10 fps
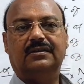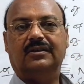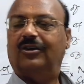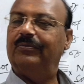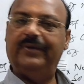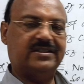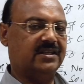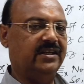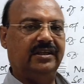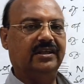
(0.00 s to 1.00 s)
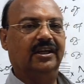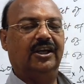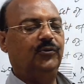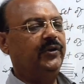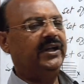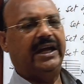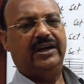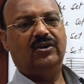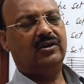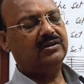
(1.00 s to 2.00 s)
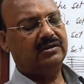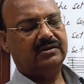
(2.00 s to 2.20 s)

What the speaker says: Obviously we cannot